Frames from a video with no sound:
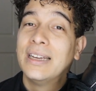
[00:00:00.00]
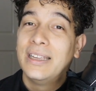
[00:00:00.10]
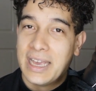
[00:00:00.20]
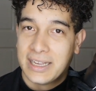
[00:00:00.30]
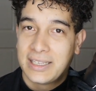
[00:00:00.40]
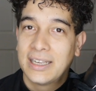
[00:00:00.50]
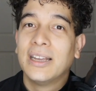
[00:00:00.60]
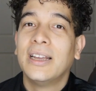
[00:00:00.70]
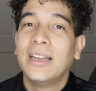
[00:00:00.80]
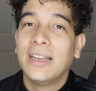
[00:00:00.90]
yes.
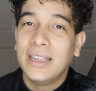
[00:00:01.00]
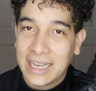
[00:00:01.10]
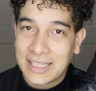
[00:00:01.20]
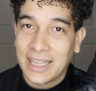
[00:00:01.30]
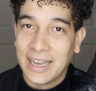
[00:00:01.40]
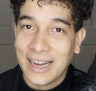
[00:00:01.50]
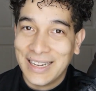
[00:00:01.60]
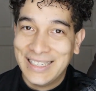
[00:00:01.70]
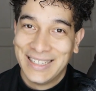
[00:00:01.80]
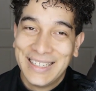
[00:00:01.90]
Yes, they are.
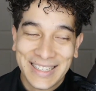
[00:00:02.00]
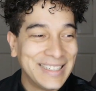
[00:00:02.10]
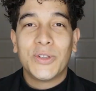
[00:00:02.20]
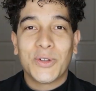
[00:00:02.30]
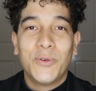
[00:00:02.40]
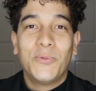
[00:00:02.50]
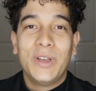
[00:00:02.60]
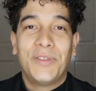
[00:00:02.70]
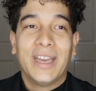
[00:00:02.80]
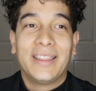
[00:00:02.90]
So
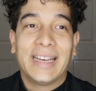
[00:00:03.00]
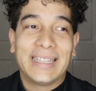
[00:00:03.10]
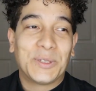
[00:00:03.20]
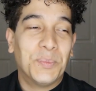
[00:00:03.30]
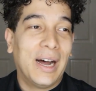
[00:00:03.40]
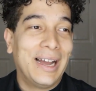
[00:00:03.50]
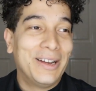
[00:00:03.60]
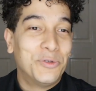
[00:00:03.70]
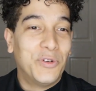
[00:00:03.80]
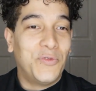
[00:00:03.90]
with that, that's my
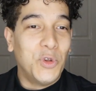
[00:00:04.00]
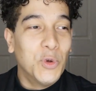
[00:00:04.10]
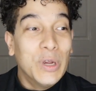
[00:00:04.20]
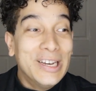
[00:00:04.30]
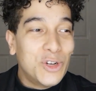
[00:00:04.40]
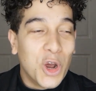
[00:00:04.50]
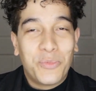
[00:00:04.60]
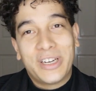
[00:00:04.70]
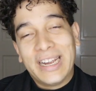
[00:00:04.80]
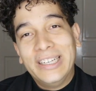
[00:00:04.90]
review,
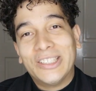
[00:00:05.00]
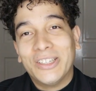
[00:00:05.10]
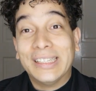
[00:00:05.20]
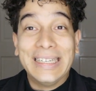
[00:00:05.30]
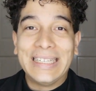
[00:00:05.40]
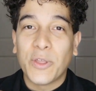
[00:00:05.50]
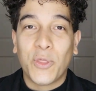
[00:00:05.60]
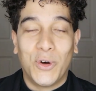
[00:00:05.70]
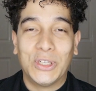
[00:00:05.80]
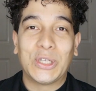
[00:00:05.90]
interpretation, at least
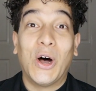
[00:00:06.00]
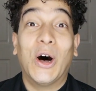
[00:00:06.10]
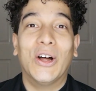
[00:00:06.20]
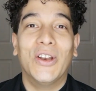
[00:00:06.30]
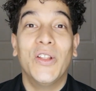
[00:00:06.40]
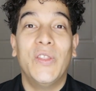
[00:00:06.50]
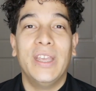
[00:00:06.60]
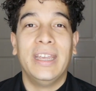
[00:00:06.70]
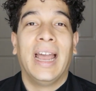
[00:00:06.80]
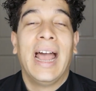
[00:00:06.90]
thoughts on
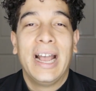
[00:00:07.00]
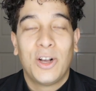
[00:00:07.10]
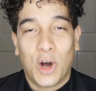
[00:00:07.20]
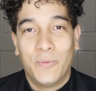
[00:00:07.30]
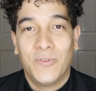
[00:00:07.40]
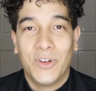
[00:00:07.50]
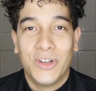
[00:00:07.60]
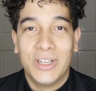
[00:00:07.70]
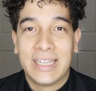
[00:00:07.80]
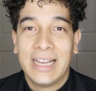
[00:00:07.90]
the
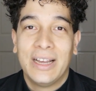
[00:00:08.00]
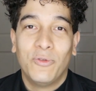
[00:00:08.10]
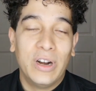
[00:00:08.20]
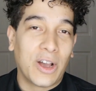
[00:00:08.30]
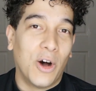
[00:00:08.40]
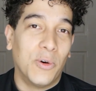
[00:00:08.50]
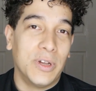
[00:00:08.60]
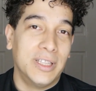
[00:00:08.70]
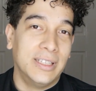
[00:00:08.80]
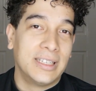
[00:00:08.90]
Converse Rick
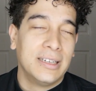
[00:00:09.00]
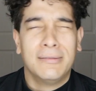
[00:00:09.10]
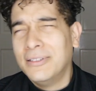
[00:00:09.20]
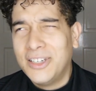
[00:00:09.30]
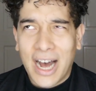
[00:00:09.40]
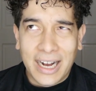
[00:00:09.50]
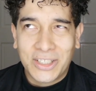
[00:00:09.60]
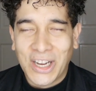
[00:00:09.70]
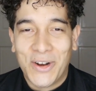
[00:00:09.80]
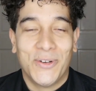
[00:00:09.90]
Owens Dark
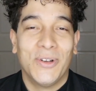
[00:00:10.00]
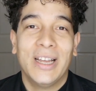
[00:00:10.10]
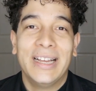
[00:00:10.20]
Shadow